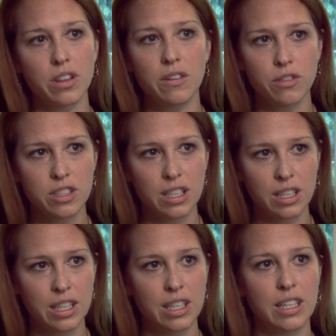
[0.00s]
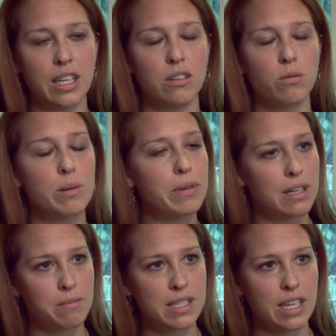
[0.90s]
with infertility and
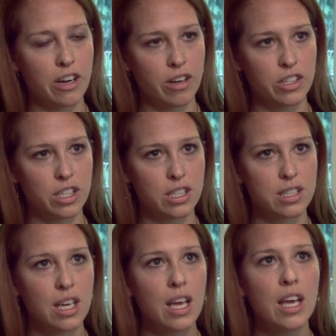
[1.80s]
repeated miscarriages.